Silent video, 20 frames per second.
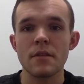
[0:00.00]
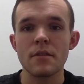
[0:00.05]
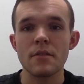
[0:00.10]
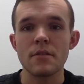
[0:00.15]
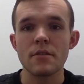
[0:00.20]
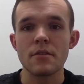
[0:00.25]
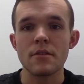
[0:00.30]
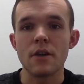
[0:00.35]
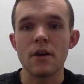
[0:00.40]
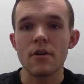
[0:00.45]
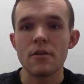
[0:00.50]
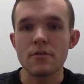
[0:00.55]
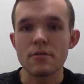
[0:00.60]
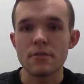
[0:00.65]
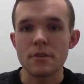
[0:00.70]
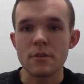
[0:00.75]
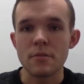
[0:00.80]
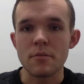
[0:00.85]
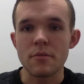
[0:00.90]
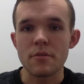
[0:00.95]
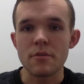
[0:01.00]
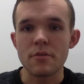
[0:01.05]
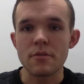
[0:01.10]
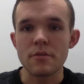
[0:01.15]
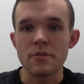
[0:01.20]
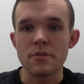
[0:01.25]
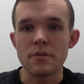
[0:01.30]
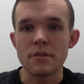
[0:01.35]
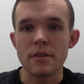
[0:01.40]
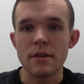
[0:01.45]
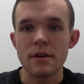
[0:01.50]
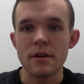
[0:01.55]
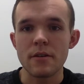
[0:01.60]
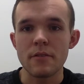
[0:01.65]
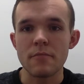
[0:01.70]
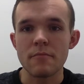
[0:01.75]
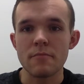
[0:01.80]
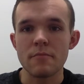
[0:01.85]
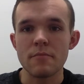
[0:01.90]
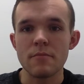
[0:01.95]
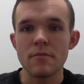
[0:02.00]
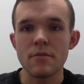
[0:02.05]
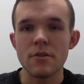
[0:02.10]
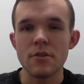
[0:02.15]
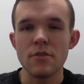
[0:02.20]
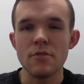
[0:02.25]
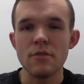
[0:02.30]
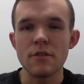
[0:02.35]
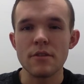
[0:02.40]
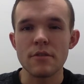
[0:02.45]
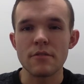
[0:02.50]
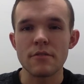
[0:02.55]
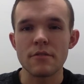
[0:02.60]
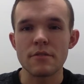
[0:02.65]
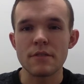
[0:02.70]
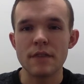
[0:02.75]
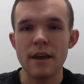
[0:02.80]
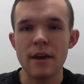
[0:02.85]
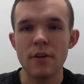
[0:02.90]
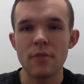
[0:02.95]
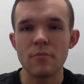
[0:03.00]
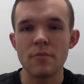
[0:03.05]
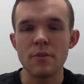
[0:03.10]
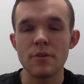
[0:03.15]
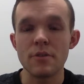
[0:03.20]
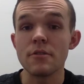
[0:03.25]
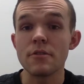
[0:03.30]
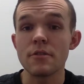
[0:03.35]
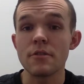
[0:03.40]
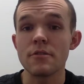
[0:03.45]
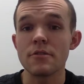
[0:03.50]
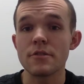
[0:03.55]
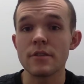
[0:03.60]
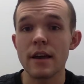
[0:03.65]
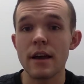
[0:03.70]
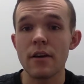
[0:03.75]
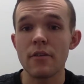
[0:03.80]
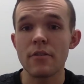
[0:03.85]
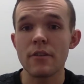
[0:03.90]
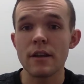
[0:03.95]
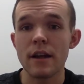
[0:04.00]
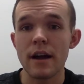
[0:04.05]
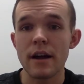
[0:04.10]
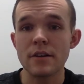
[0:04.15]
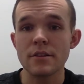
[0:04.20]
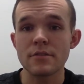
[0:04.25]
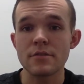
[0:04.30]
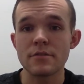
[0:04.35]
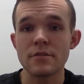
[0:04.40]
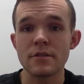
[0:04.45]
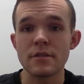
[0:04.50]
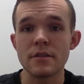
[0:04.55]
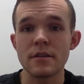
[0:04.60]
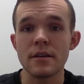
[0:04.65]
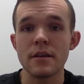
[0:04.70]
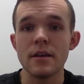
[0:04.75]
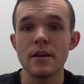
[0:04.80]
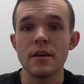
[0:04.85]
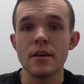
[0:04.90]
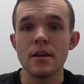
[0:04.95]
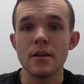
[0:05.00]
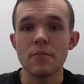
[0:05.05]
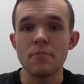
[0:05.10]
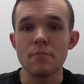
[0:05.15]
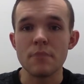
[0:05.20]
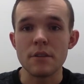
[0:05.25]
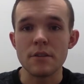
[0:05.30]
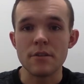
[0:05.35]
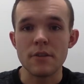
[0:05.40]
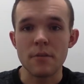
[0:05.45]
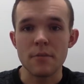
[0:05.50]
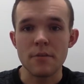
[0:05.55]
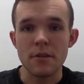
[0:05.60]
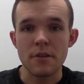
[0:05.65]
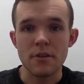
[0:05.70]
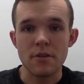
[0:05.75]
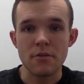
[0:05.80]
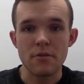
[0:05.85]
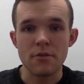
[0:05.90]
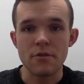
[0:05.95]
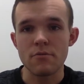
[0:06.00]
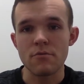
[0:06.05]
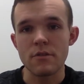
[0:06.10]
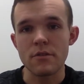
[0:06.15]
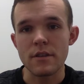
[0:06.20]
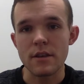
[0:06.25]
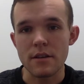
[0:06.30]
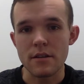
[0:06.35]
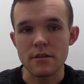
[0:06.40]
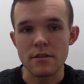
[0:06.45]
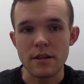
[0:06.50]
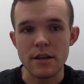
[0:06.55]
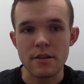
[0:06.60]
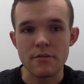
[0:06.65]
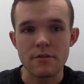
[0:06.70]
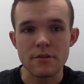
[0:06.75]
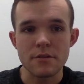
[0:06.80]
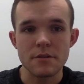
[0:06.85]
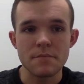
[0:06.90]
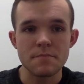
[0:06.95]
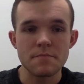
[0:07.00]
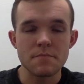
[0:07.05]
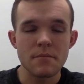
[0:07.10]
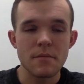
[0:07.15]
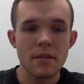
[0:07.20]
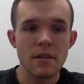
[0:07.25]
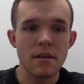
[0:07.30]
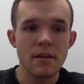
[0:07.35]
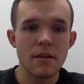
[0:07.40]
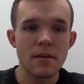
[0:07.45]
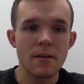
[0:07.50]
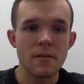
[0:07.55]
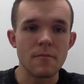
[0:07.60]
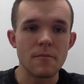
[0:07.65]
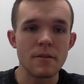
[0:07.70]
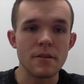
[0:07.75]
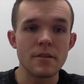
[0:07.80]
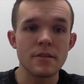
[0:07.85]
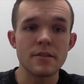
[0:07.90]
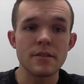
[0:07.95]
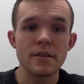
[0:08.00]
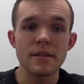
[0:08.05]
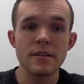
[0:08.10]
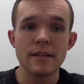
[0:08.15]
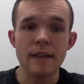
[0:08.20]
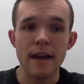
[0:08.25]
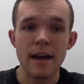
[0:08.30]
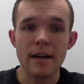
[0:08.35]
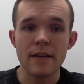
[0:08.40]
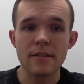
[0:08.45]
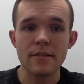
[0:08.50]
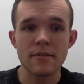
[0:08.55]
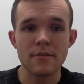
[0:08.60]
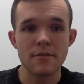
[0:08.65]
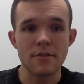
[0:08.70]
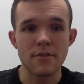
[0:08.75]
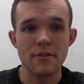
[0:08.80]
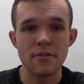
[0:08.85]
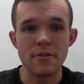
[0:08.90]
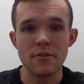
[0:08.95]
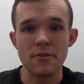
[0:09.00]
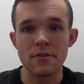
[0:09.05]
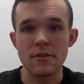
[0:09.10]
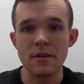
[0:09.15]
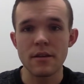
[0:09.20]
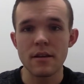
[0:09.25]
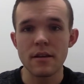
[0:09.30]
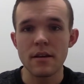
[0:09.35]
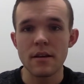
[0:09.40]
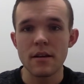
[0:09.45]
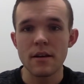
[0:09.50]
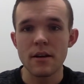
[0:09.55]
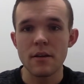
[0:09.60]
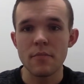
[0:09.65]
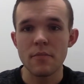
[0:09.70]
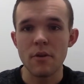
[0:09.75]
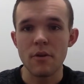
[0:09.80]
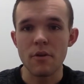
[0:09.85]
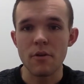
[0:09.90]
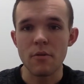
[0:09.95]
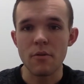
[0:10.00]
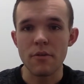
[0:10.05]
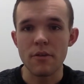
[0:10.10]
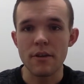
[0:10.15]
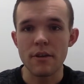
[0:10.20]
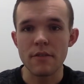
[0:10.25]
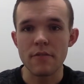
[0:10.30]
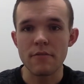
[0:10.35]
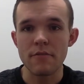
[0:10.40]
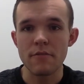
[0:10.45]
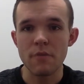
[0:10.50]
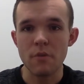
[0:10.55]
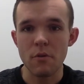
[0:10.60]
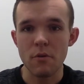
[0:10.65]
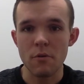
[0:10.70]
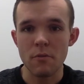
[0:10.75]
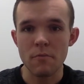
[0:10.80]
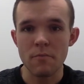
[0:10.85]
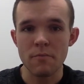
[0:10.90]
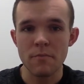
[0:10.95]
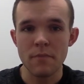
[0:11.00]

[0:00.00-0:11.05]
not only produce units of sound, but units of sound that actually mean something to us within the language. Then syntax is the third component within form.